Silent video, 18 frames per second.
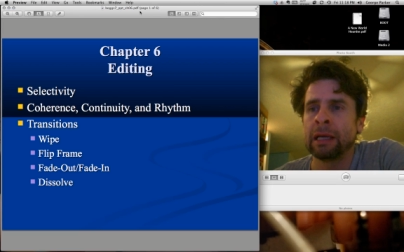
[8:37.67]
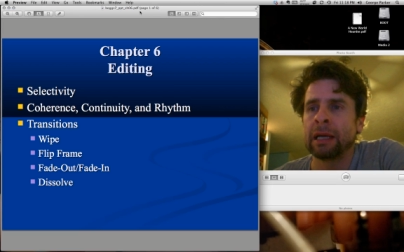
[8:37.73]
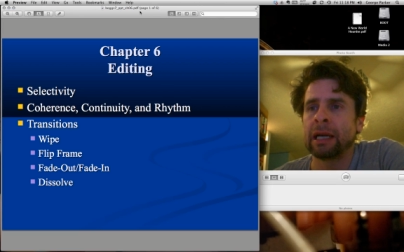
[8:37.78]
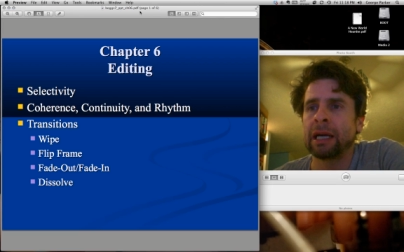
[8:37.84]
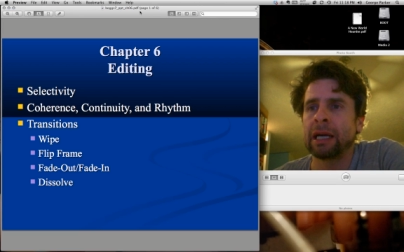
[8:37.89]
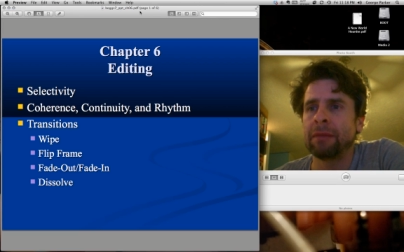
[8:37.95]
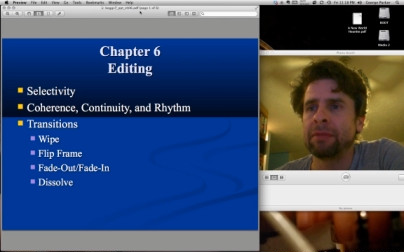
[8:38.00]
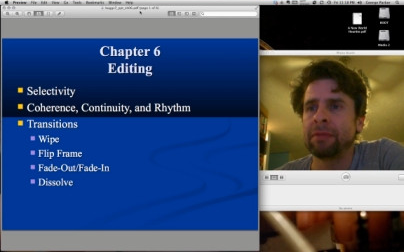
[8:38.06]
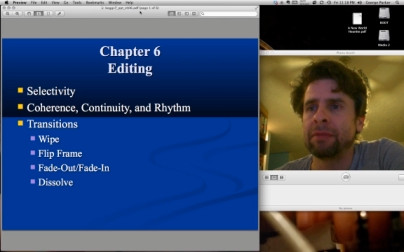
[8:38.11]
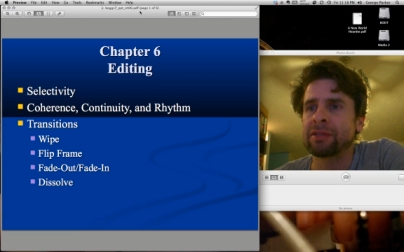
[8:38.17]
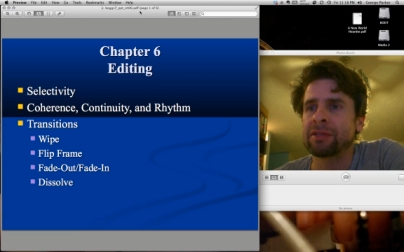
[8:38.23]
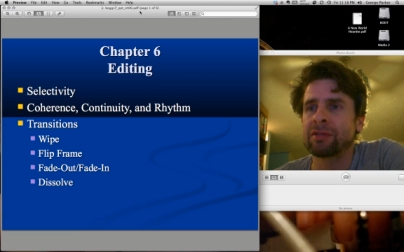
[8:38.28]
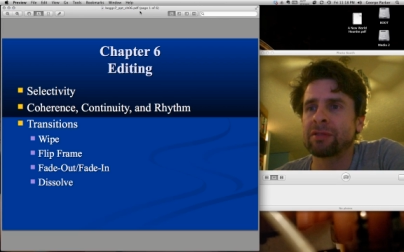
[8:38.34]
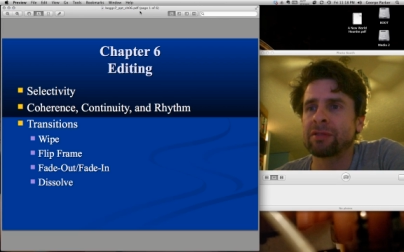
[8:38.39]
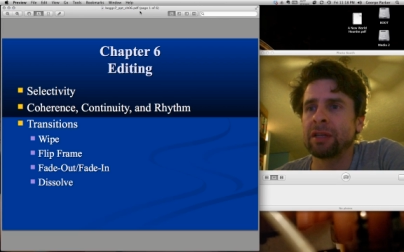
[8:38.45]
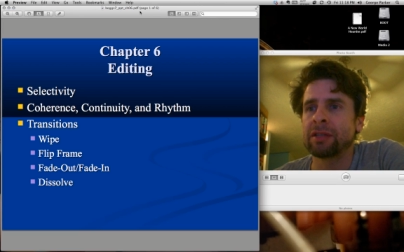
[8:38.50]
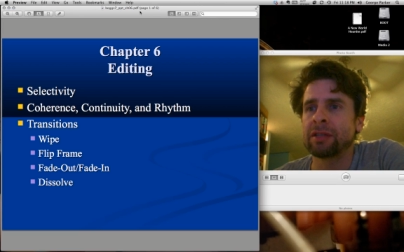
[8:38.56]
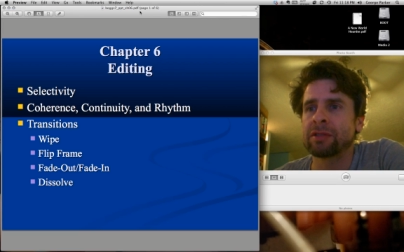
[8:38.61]

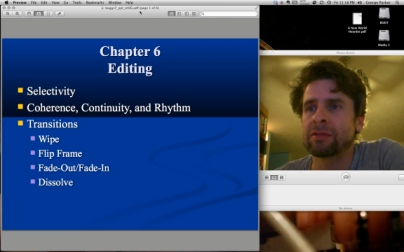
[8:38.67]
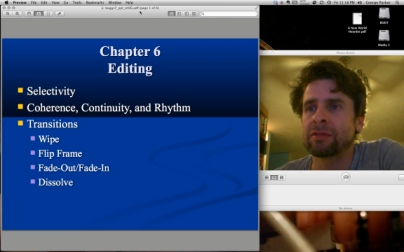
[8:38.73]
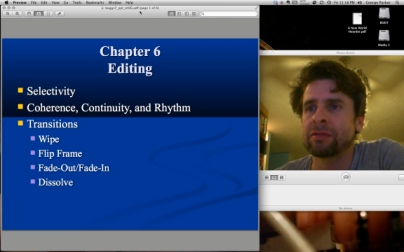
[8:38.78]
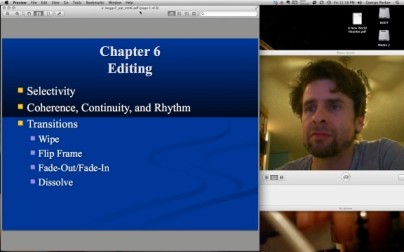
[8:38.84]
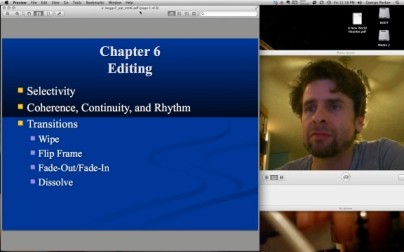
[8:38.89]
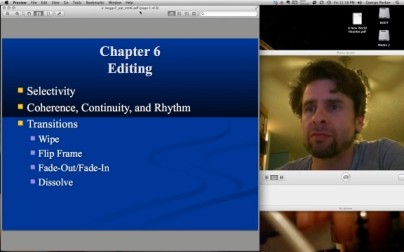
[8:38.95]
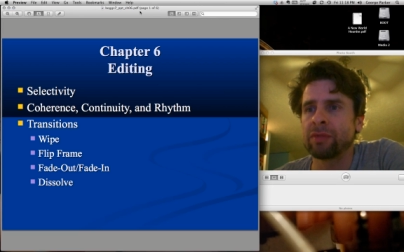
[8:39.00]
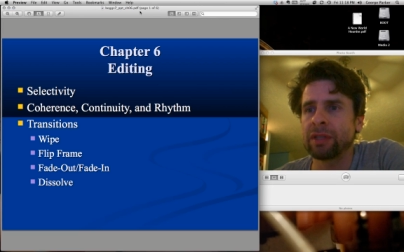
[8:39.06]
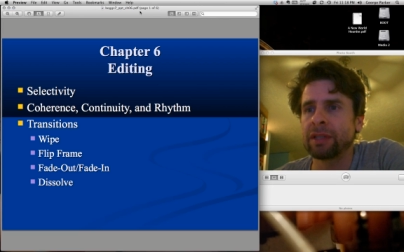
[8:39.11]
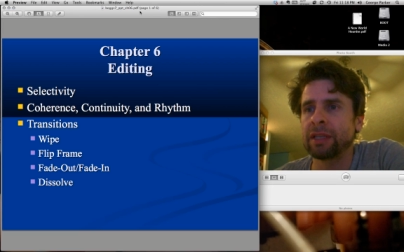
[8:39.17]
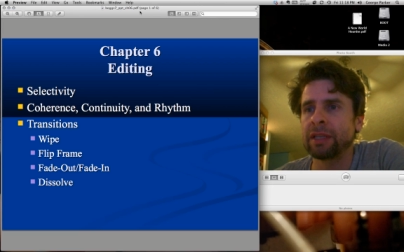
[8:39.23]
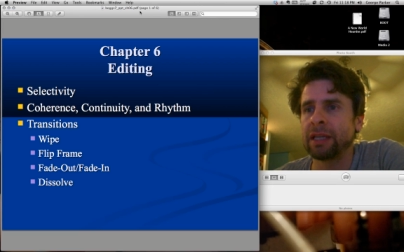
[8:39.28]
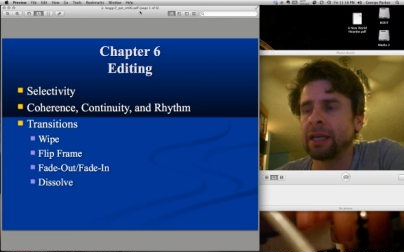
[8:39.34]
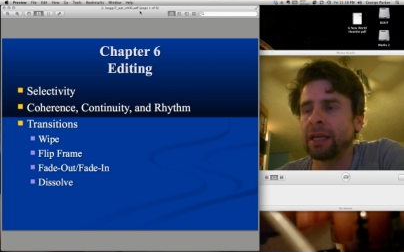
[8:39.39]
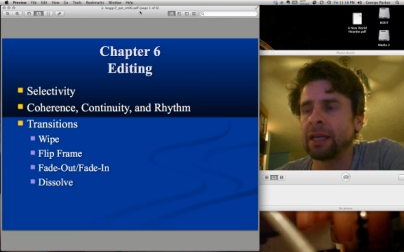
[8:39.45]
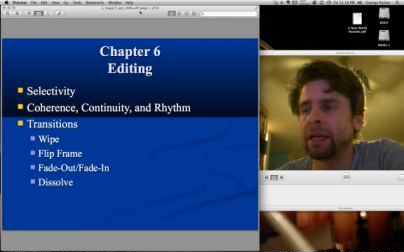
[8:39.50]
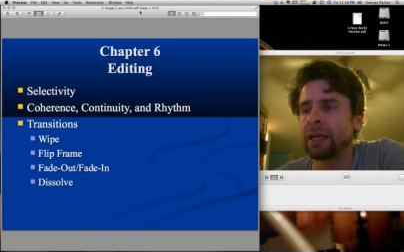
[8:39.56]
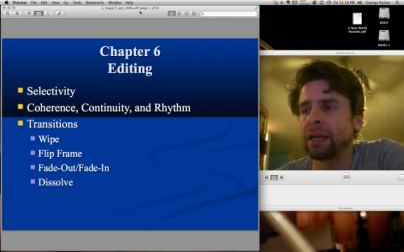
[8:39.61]
It's
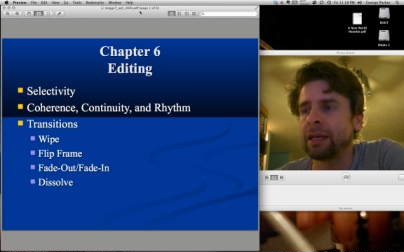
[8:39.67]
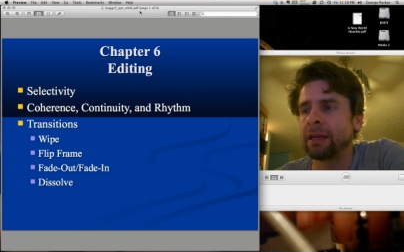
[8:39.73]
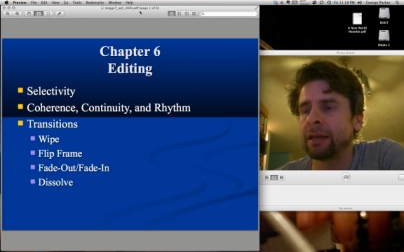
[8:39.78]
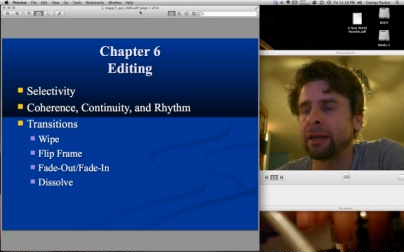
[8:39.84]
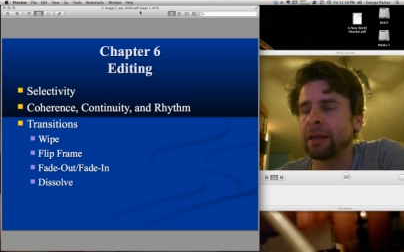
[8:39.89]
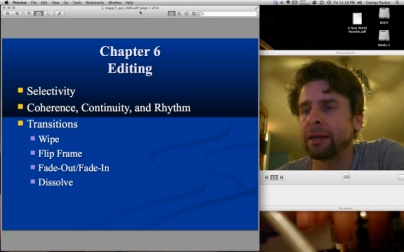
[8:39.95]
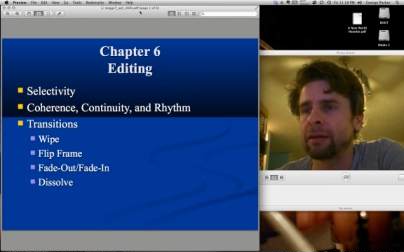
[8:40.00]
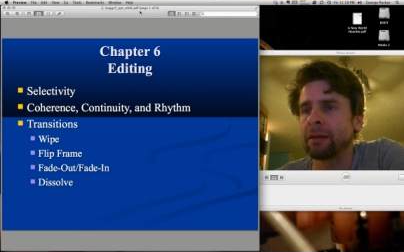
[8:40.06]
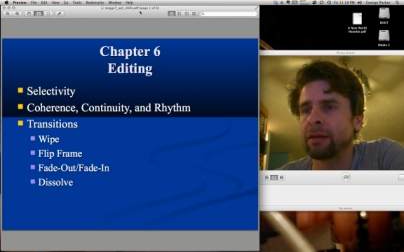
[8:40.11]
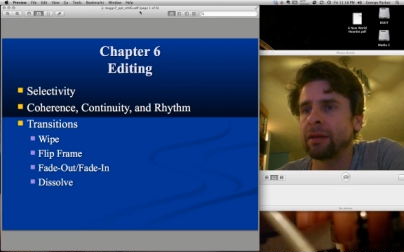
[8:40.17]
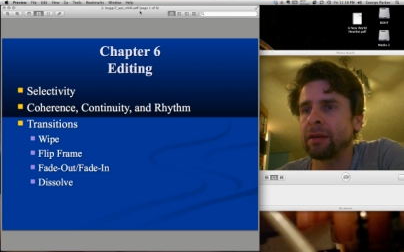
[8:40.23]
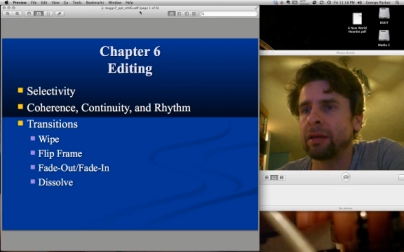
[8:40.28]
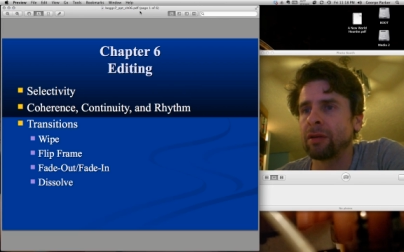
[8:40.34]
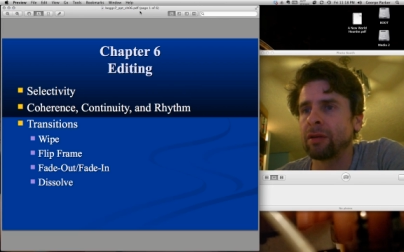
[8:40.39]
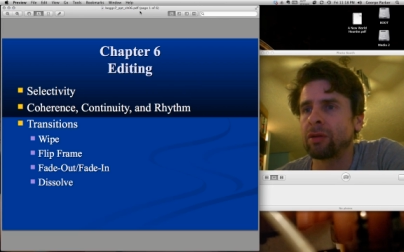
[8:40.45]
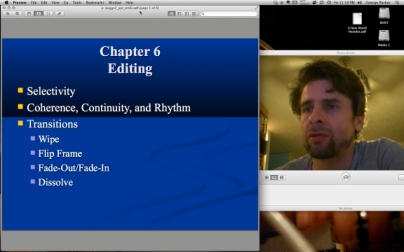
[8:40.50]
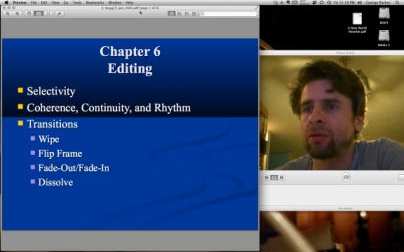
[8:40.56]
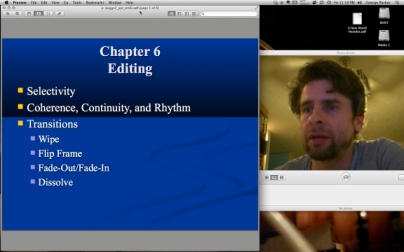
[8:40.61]
really
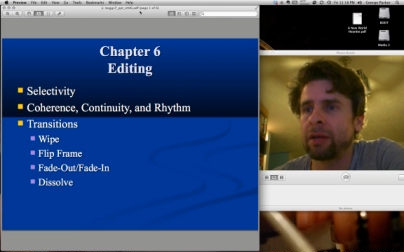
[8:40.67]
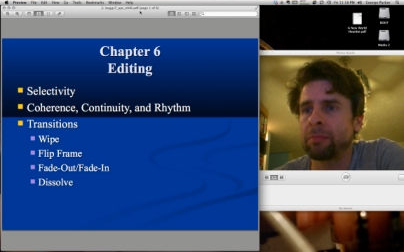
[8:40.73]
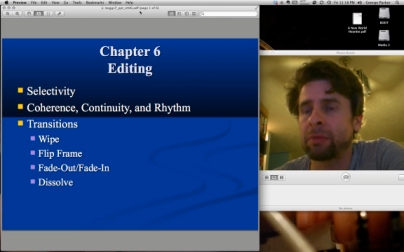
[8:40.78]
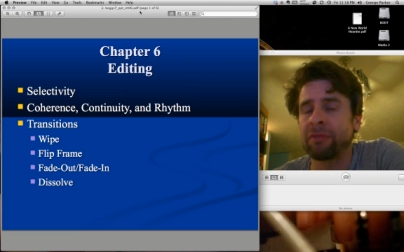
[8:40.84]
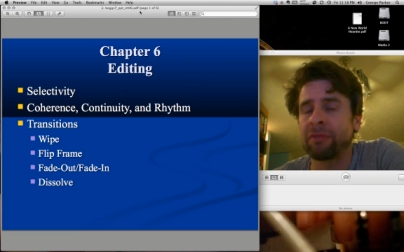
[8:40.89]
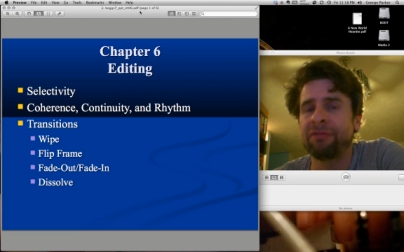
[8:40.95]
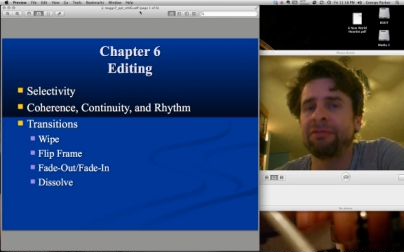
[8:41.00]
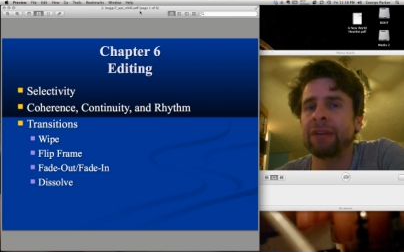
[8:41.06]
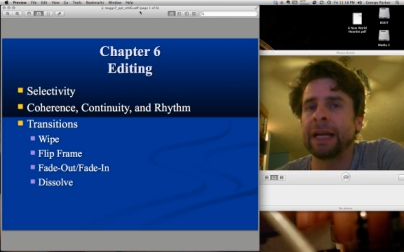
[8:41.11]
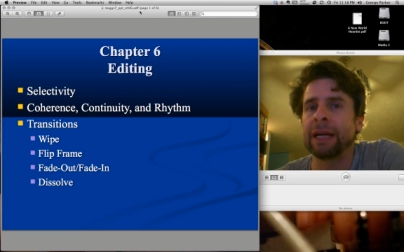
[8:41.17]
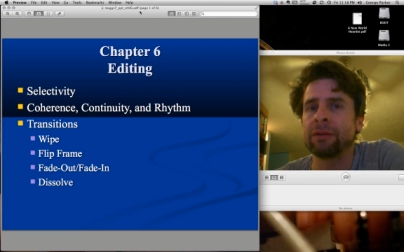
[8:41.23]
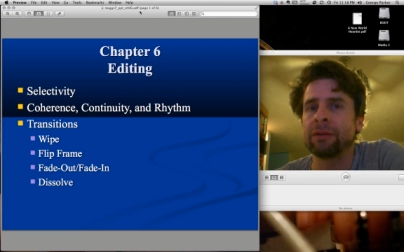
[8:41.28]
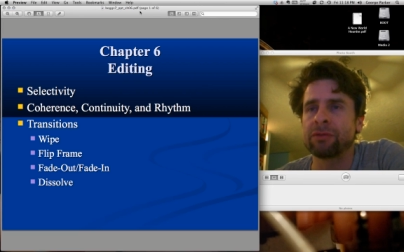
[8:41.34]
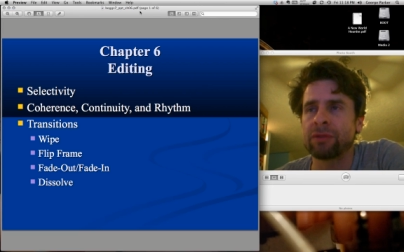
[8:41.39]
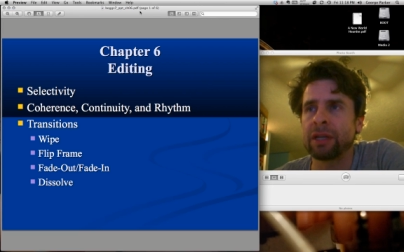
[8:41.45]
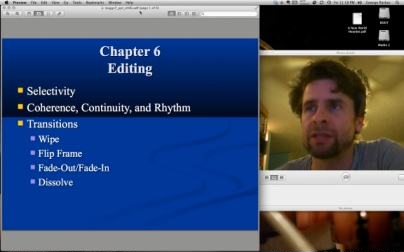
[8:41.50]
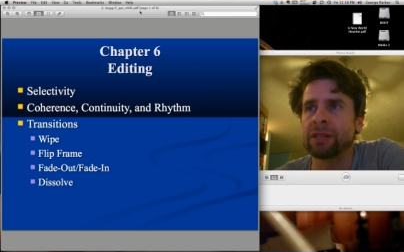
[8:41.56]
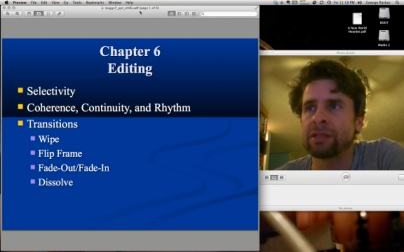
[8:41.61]
a quite a profound
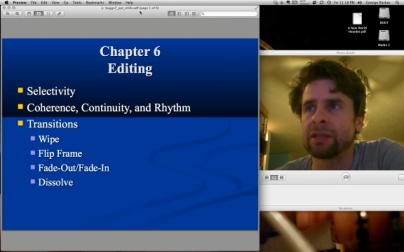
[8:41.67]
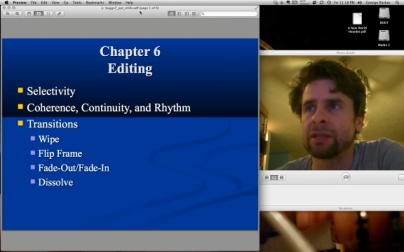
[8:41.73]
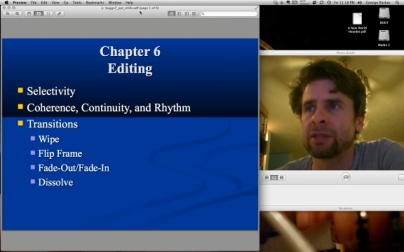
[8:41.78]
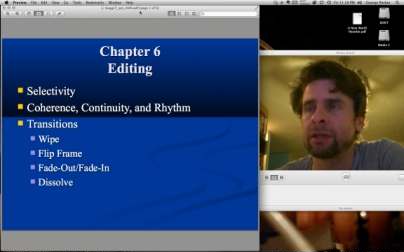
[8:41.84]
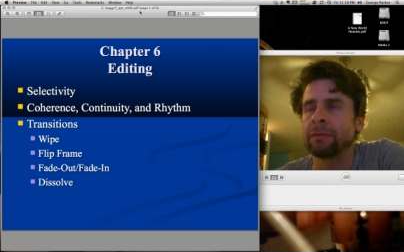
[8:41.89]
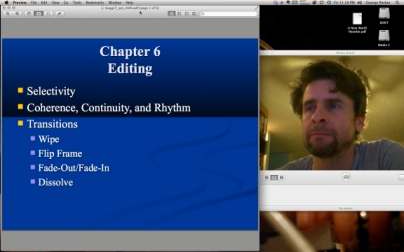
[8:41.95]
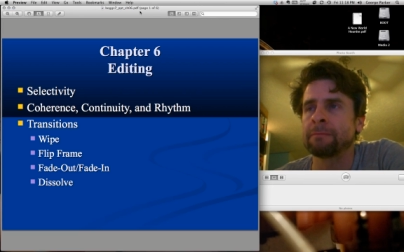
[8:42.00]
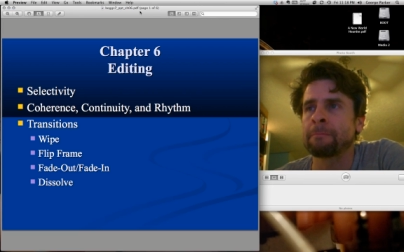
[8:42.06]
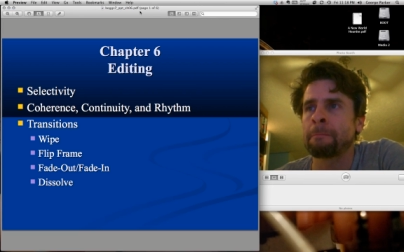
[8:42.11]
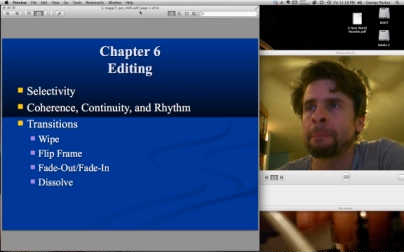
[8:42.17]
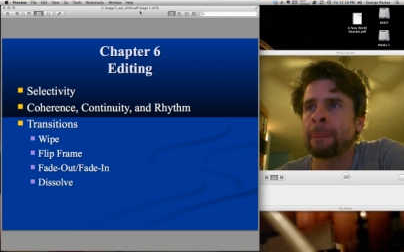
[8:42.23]
transition,